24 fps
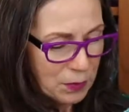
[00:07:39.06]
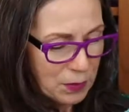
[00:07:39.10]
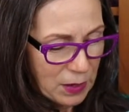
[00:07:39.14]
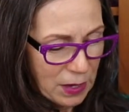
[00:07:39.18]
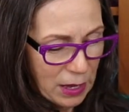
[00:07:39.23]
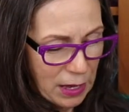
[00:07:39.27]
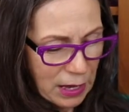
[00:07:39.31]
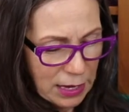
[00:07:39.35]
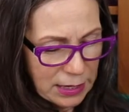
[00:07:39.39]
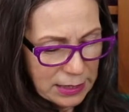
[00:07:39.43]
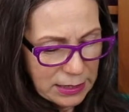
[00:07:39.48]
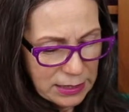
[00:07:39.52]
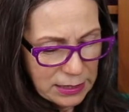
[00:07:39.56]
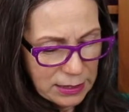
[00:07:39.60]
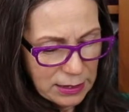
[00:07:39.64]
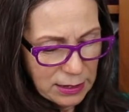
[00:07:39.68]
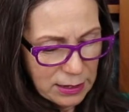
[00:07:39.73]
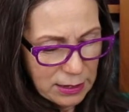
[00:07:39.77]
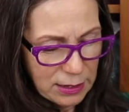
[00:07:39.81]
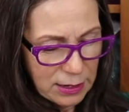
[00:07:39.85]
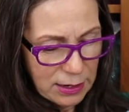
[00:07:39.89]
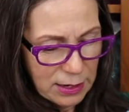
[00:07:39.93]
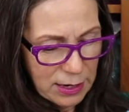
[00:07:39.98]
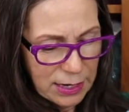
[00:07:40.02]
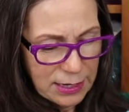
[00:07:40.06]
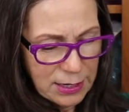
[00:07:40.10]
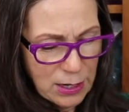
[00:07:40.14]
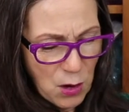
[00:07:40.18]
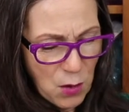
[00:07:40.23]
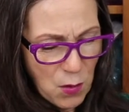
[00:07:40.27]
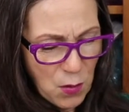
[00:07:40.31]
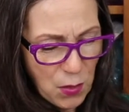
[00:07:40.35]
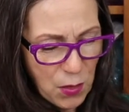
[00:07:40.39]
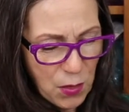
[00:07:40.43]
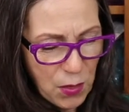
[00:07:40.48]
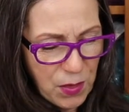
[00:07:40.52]
I
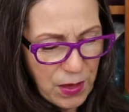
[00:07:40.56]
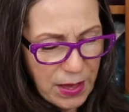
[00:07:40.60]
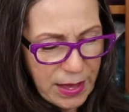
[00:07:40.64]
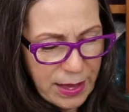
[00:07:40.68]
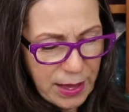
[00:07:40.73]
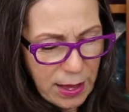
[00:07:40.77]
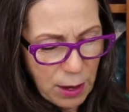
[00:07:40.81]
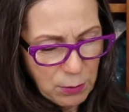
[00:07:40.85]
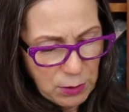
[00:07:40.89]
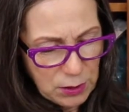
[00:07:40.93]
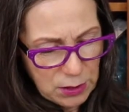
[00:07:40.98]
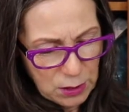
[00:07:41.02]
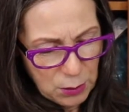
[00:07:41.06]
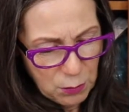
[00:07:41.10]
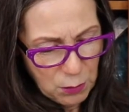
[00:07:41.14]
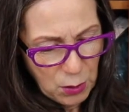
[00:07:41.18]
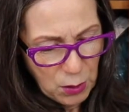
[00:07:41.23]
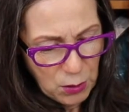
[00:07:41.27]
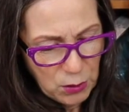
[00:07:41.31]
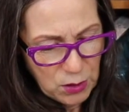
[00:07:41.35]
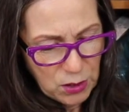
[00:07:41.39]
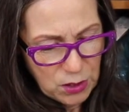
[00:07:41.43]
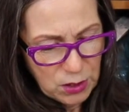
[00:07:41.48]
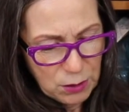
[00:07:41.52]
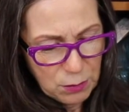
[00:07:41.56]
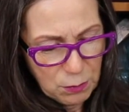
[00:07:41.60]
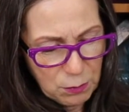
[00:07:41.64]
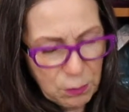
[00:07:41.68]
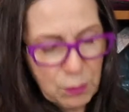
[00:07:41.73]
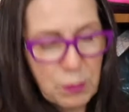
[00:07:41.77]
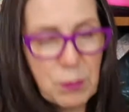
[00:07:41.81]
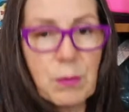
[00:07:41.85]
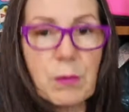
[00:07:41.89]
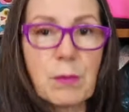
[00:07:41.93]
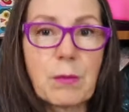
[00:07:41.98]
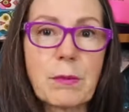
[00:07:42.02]
don't think I was supposed to
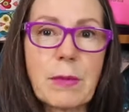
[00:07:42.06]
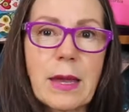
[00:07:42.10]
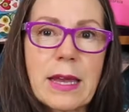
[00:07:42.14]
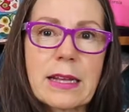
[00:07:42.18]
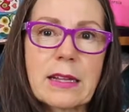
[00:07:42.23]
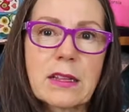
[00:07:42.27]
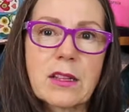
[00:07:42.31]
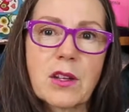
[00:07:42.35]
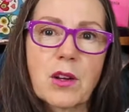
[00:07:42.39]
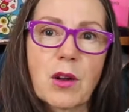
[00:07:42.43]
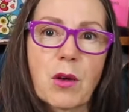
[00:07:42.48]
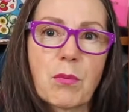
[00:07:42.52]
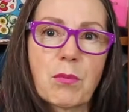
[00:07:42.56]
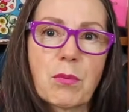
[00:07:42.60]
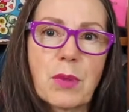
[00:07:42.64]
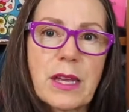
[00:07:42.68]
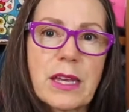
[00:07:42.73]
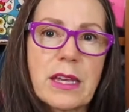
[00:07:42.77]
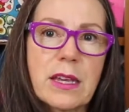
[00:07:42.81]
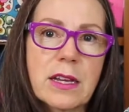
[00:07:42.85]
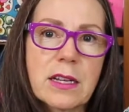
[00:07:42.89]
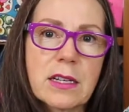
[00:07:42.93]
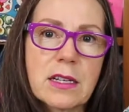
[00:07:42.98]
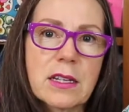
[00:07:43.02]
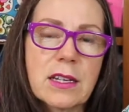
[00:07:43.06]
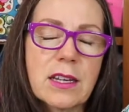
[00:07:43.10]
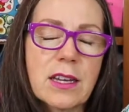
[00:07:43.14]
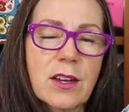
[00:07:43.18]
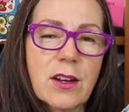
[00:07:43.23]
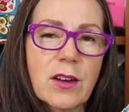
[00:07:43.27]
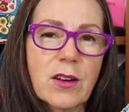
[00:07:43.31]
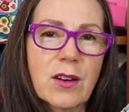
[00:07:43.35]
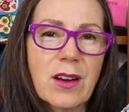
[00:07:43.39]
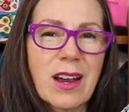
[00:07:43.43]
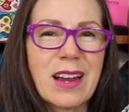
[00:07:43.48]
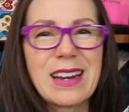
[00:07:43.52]
make little peaks
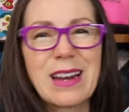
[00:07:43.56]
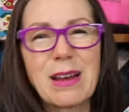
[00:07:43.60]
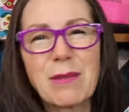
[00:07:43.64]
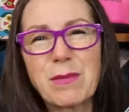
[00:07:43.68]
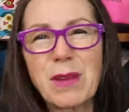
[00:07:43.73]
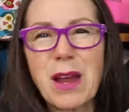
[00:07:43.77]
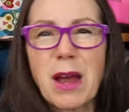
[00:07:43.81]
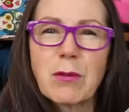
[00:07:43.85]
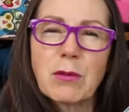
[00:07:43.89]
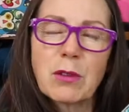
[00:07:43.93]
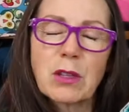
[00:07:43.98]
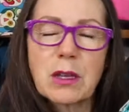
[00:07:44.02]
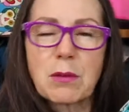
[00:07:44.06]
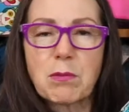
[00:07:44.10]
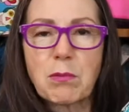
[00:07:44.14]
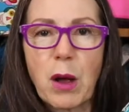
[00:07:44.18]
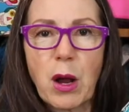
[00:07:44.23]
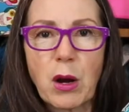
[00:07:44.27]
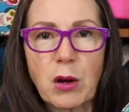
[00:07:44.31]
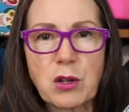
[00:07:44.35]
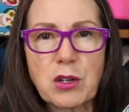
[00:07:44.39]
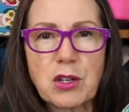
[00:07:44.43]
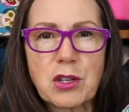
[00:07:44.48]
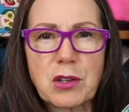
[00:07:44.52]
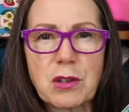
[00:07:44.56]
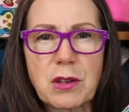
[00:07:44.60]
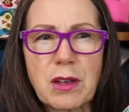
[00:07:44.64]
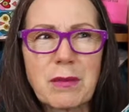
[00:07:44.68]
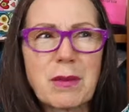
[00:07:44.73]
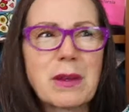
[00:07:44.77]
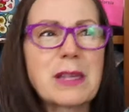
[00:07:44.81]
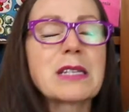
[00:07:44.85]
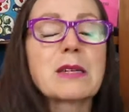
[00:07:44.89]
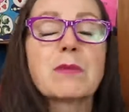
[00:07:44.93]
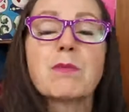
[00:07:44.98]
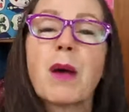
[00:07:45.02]
here, and I'm not really partial.
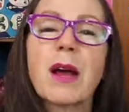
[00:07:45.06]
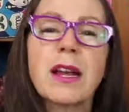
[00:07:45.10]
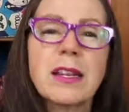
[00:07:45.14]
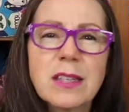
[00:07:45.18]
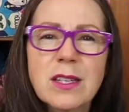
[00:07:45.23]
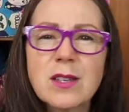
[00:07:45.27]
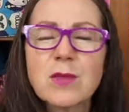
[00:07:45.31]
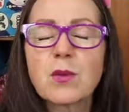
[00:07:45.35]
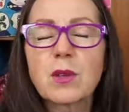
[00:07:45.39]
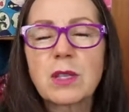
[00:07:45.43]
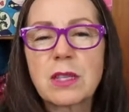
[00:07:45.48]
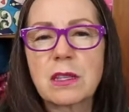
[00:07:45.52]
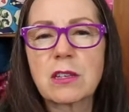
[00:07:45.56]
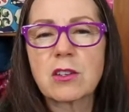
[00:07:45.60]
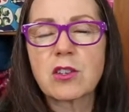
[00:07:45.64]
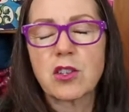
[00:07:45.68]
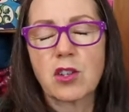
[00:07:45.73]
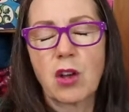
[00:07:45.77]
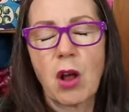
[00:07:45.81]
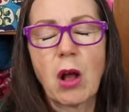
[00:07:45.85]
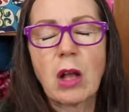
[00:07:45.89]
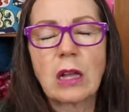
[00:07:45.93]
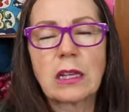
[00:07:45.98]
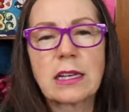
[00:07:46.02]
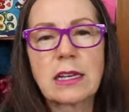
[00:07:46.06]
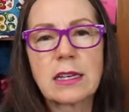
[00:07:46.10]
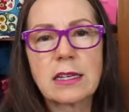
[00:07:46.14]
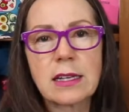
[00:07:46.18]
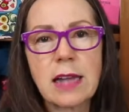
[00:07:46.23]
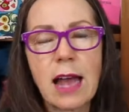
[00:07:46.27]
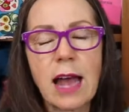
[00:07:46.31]
Well, it depends what the shawl is.